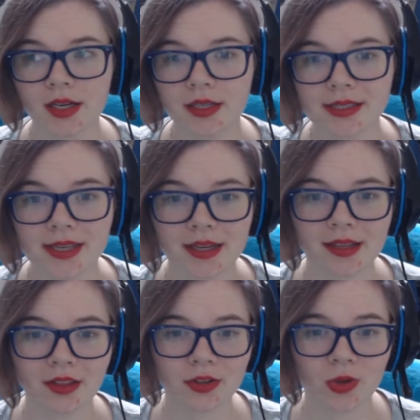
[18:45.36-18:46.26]

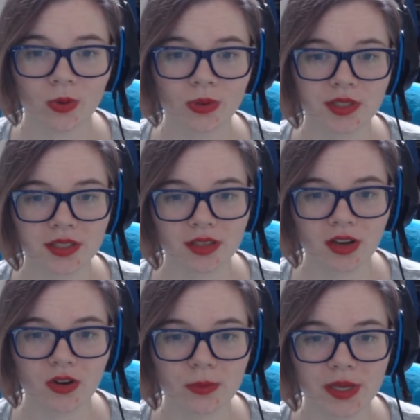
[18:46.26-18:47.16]
Sadie looks old.
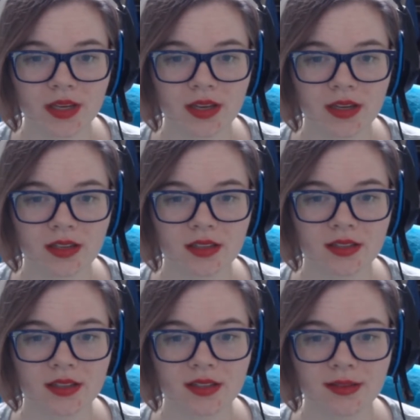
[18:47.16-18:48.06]
Kobe
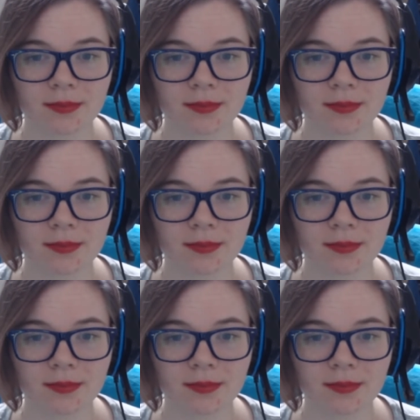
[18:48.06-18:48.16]
is